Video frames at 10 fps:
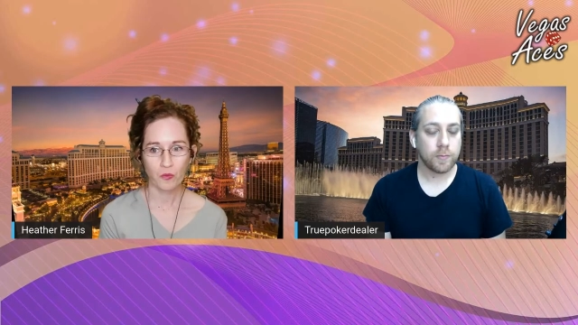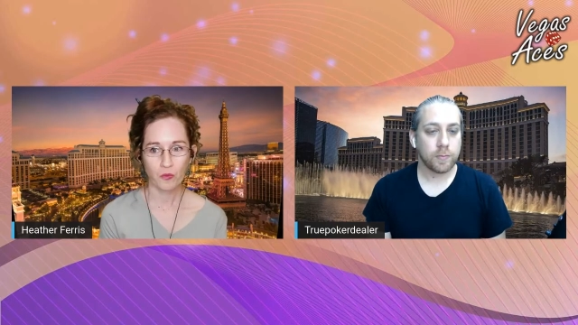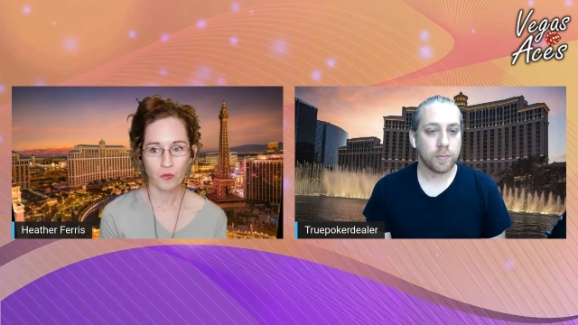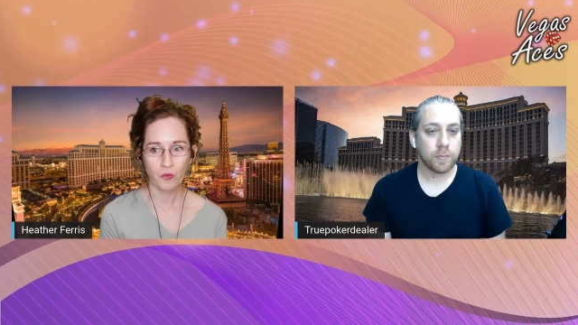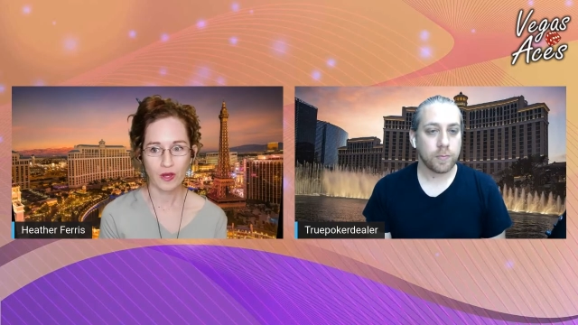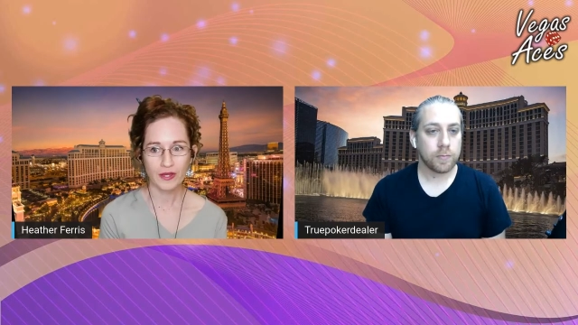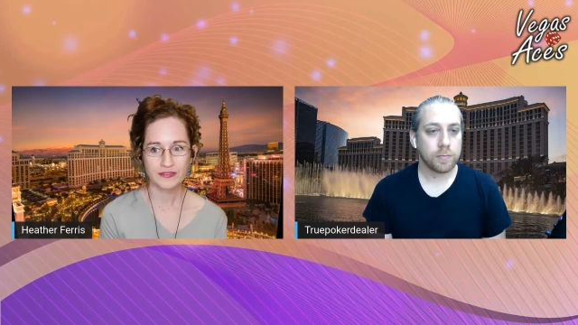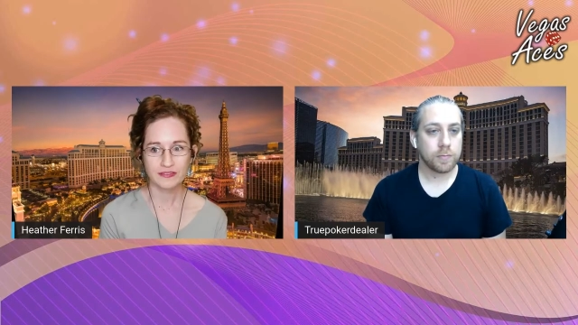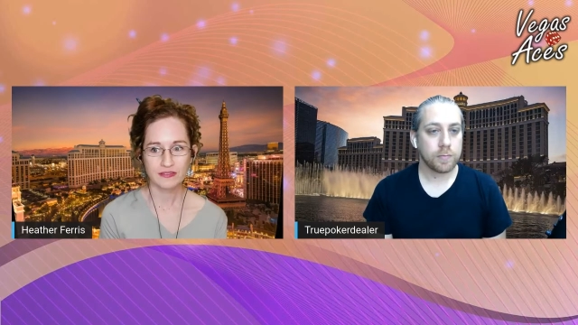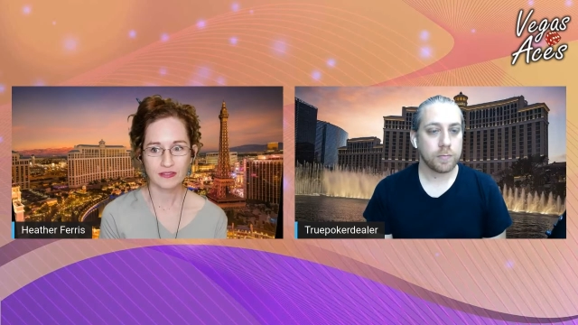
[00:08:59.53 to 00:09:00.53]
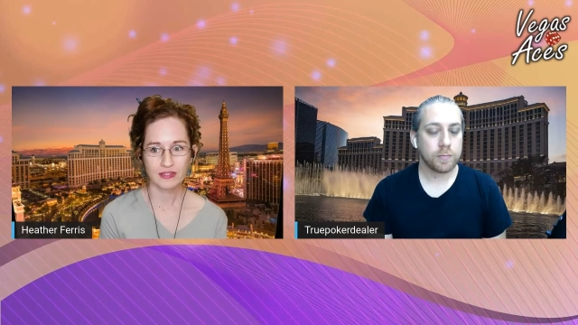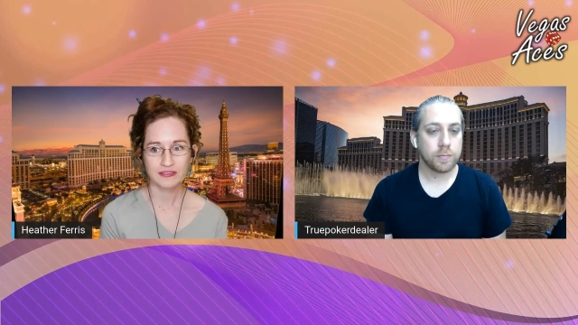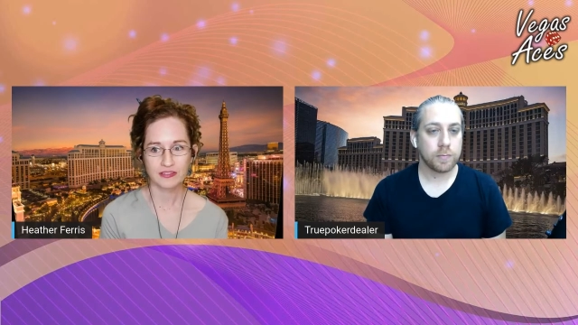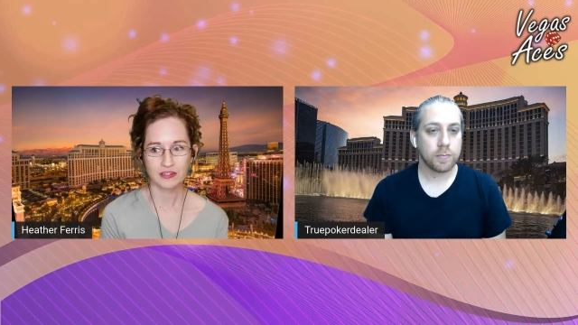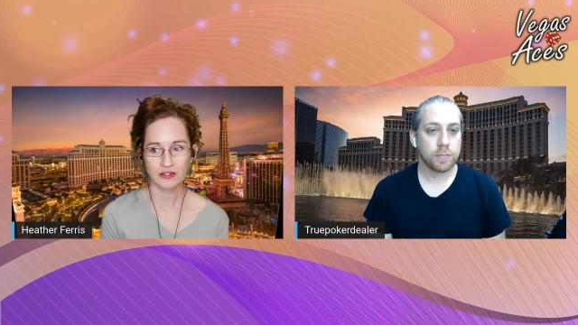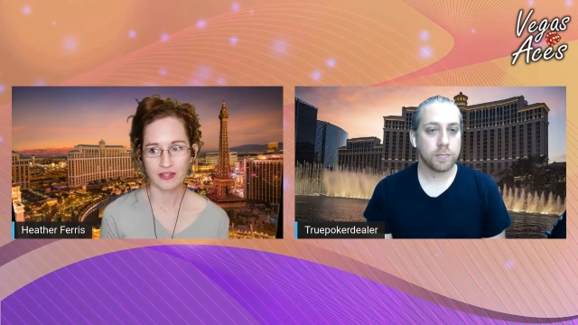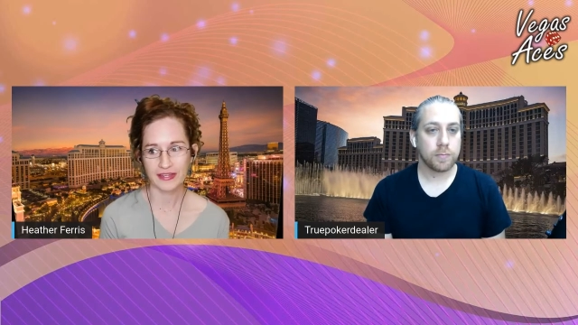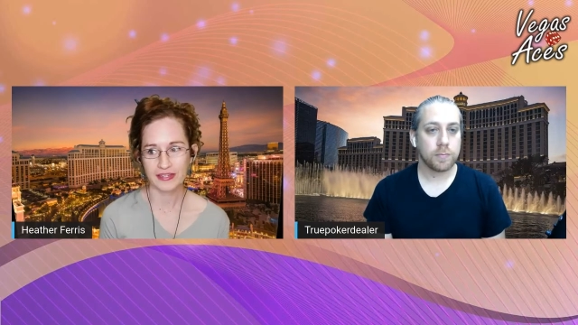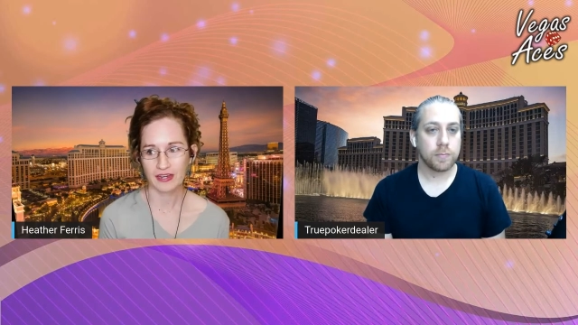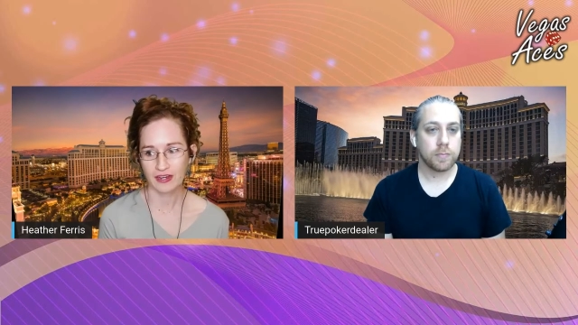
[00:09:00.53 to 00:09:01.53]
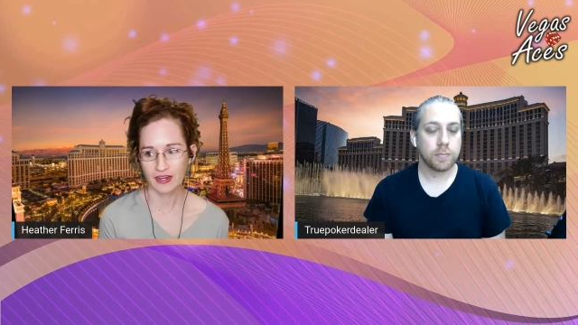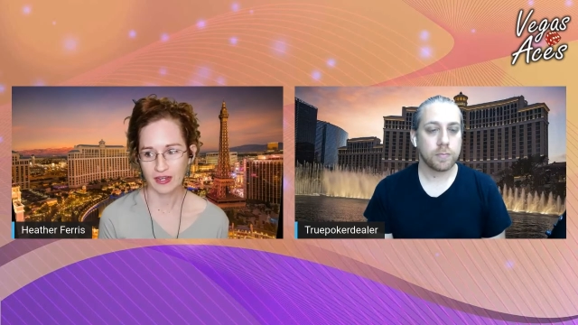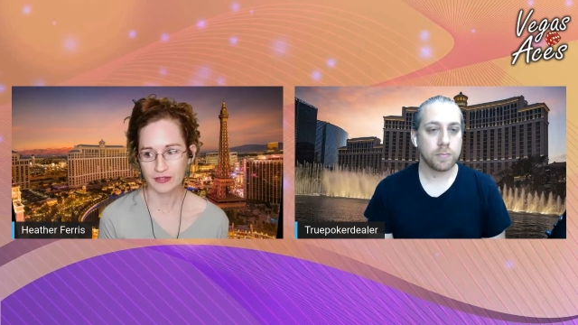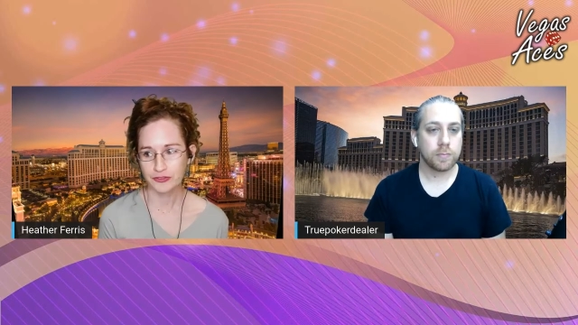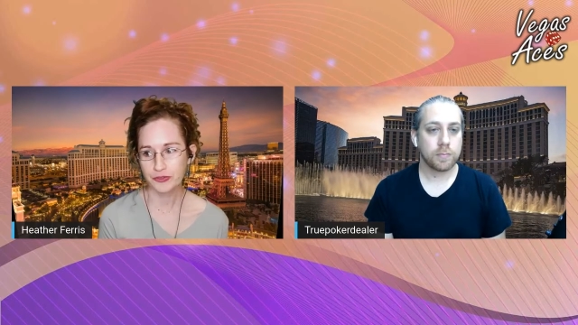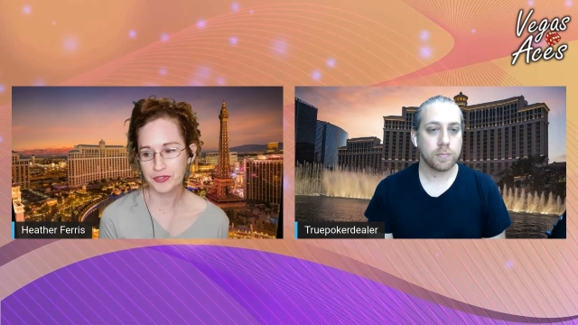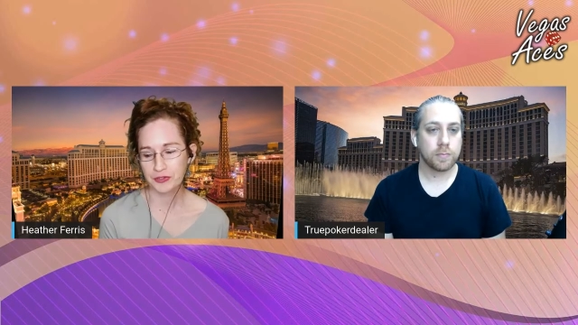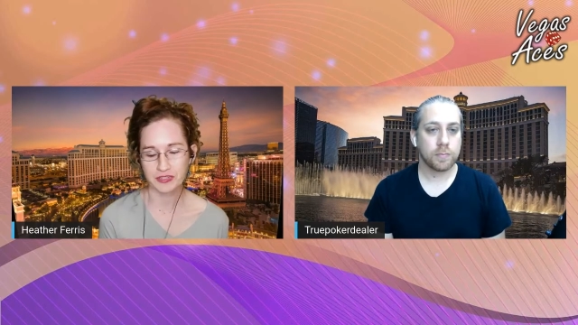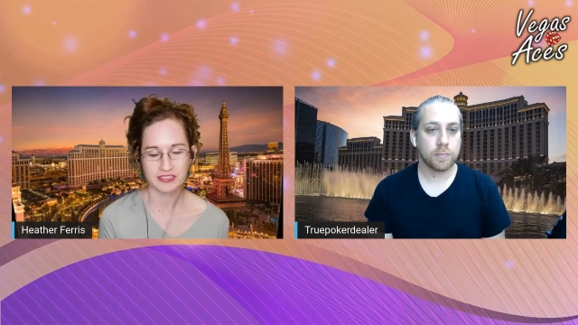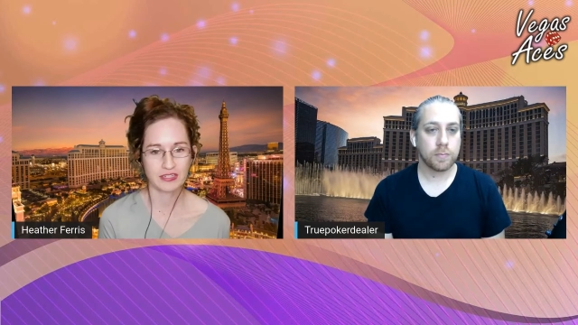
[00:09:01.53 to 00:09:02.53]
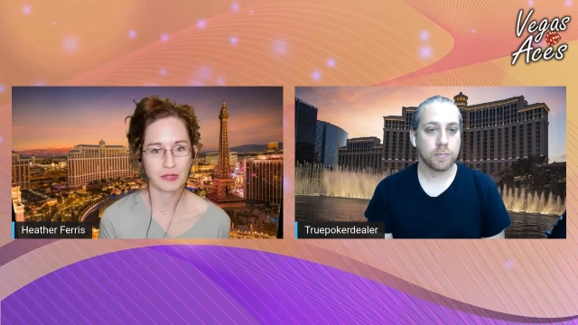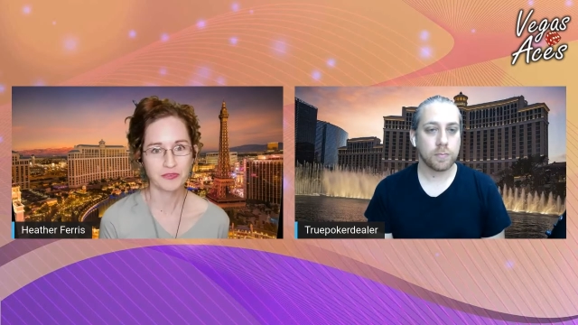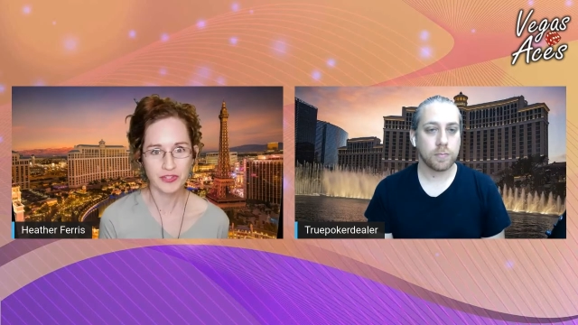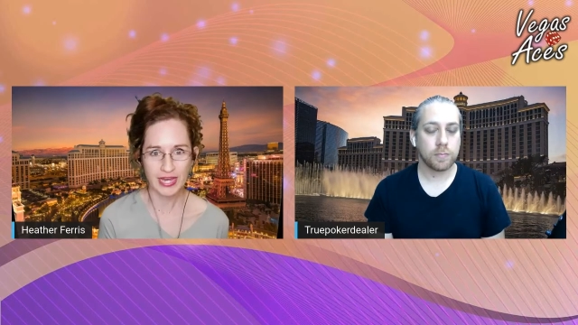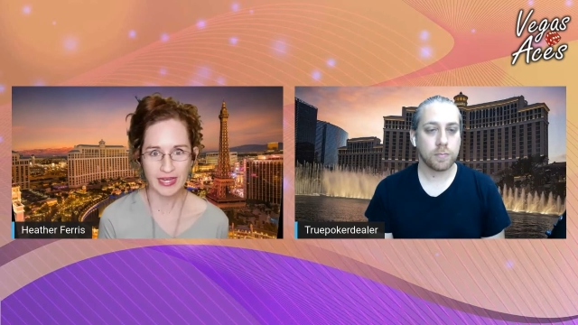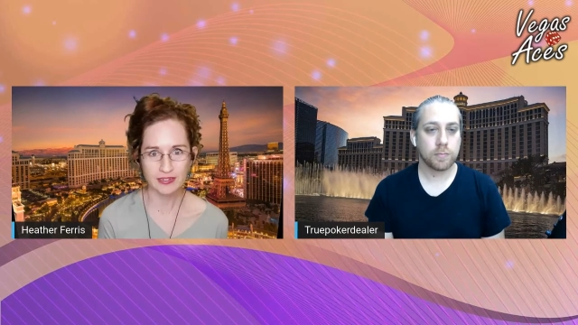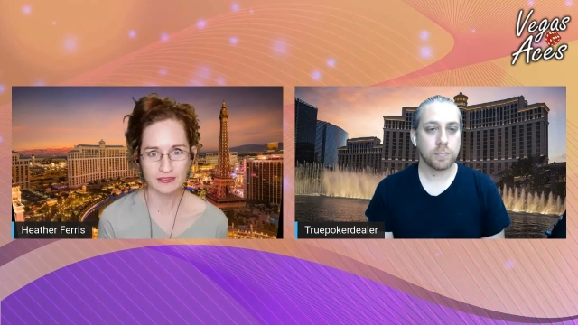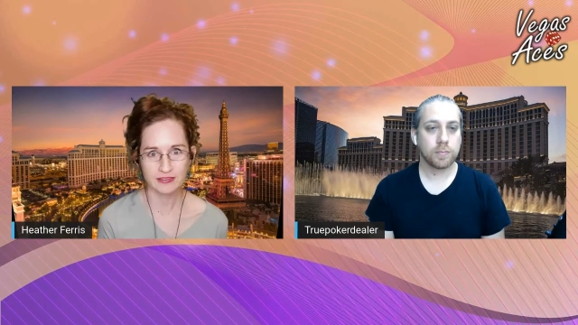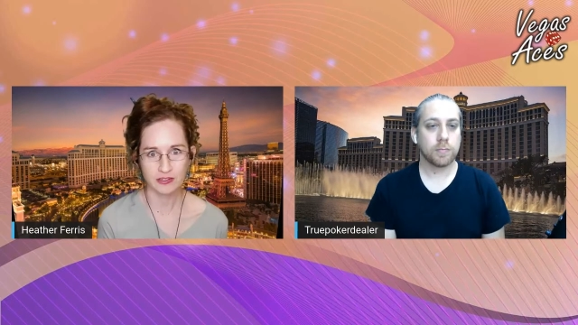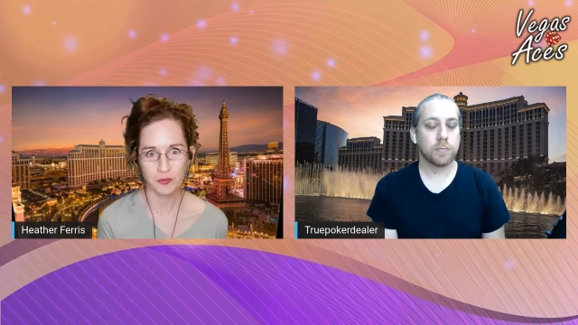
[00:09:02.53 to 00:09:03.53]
Speaker 1: what is there like a, do you get written up for that? Is there a